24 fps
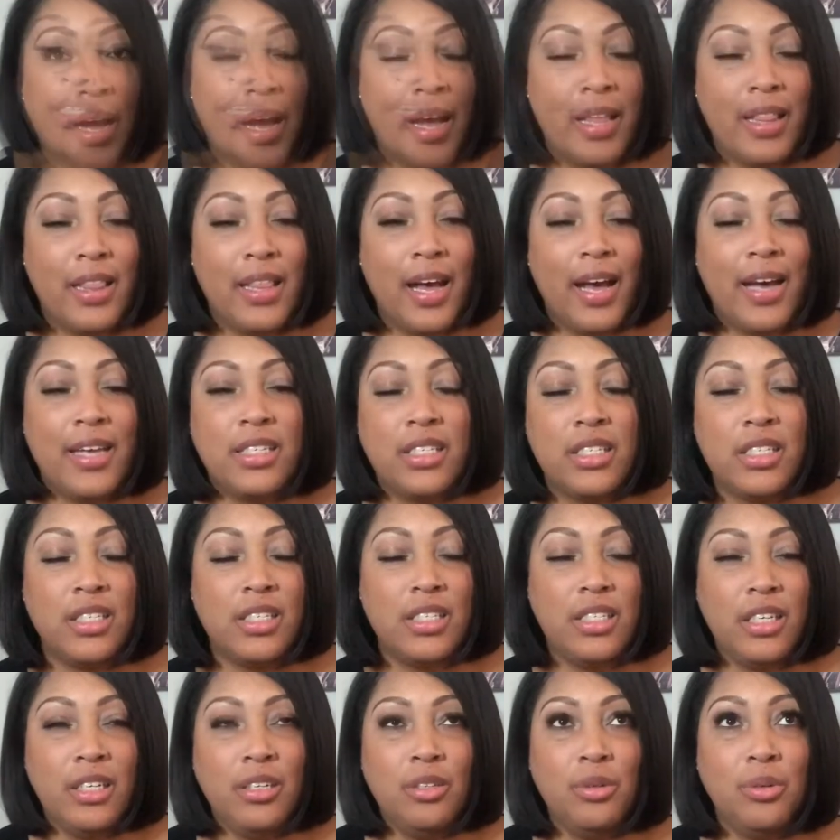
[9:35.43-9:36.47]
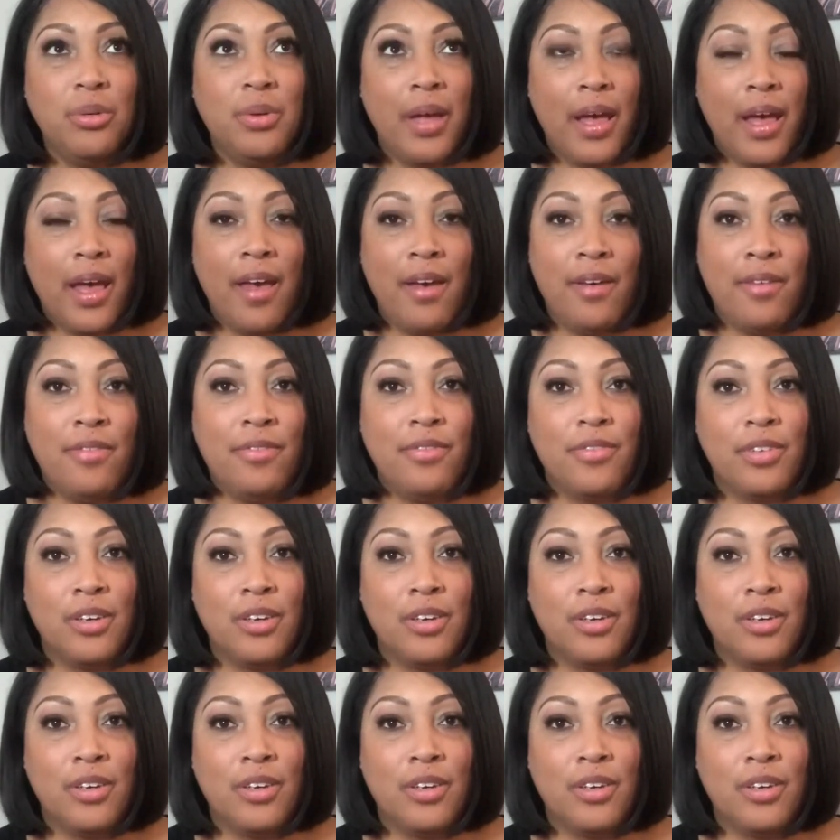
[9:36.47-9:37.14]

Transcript: I still have